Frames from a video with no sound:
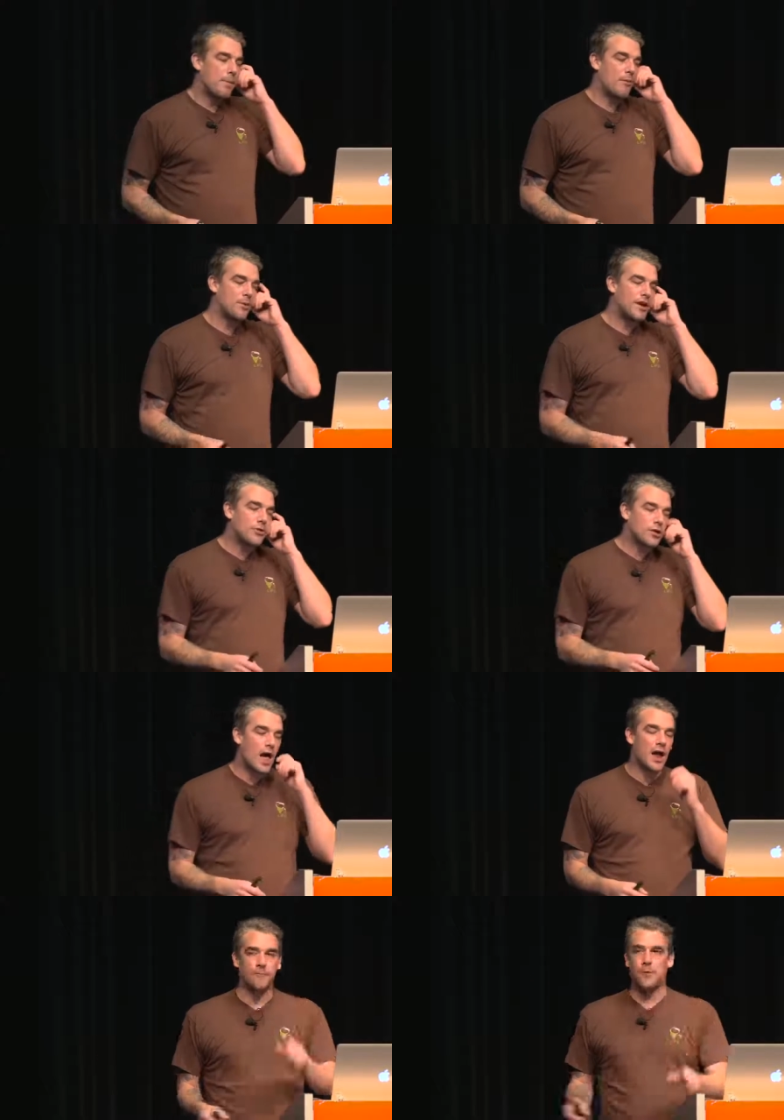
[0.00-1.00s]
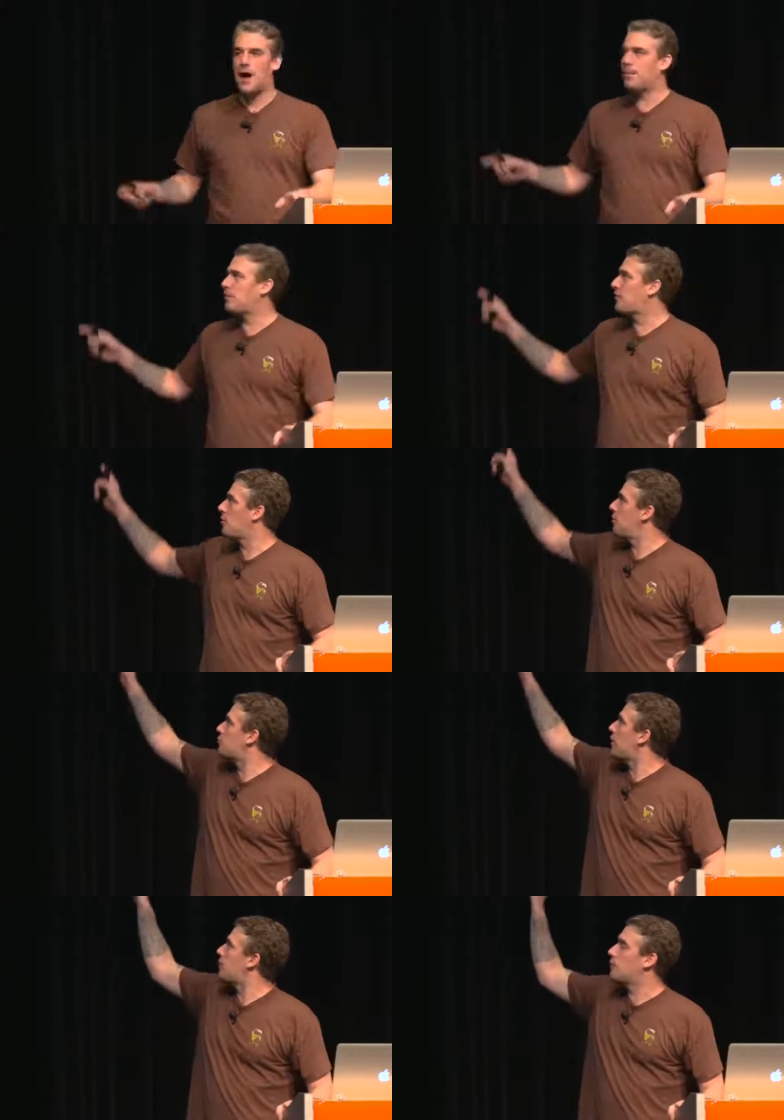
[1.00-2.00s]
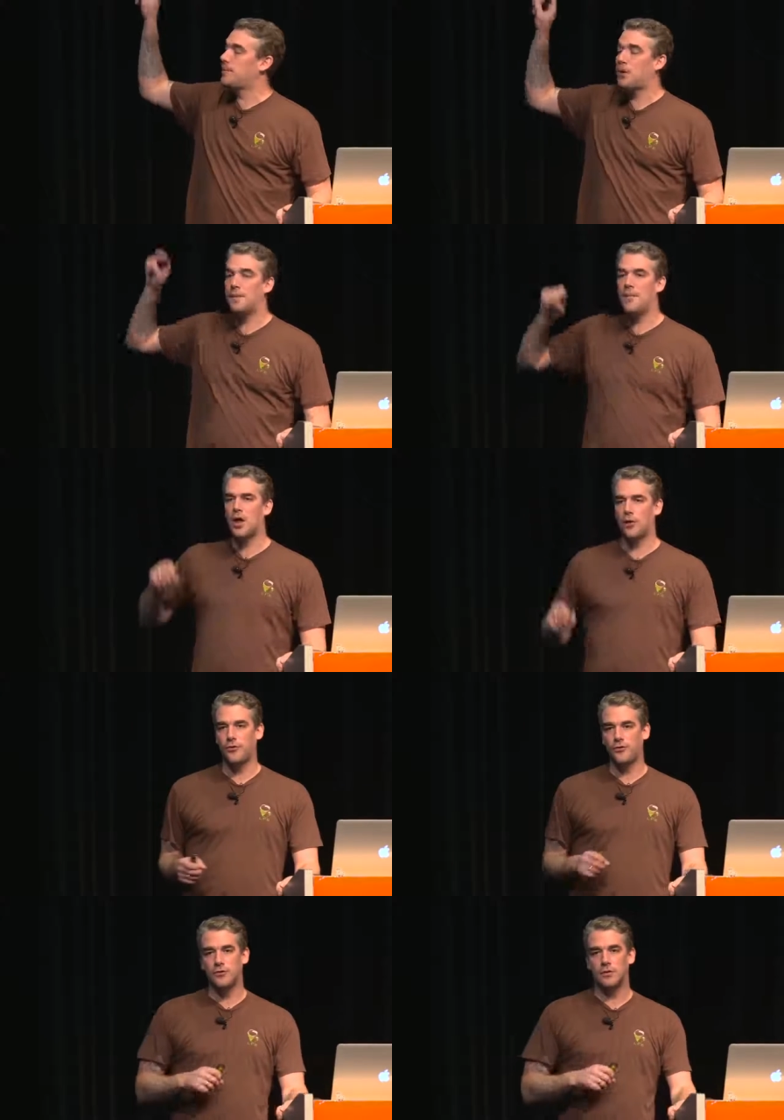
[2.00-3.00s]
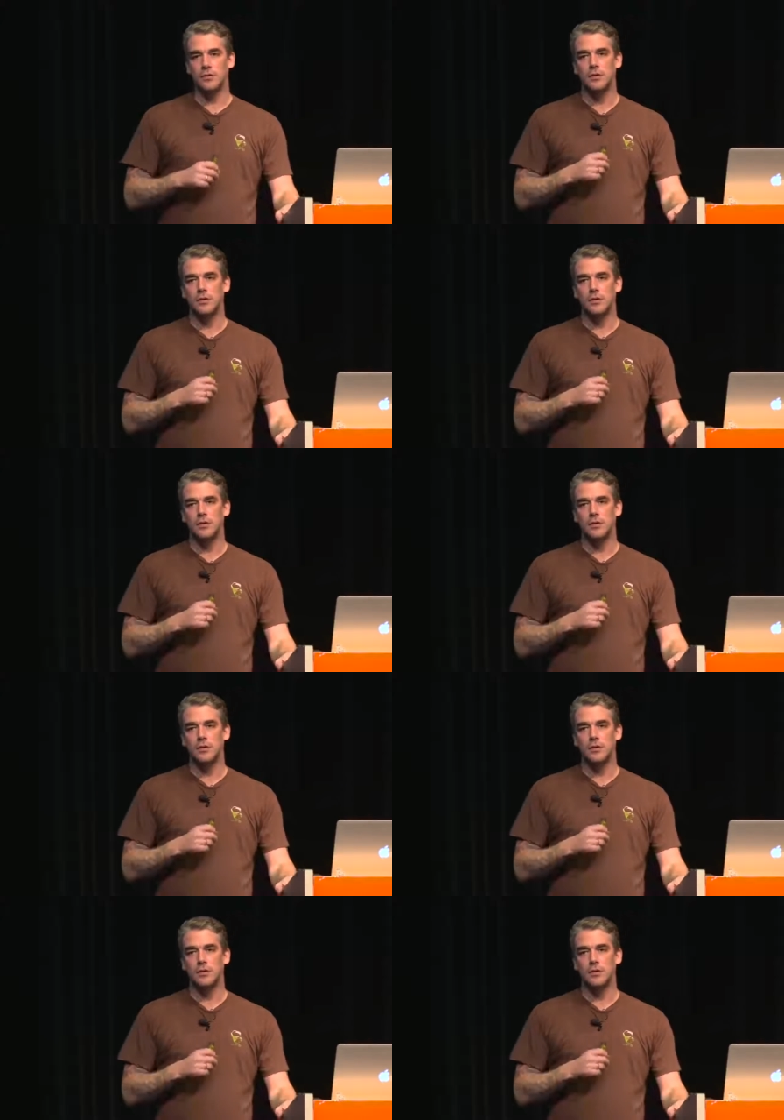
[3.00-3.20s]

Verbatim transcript: But we run into a lot of problems here when we try to replay models.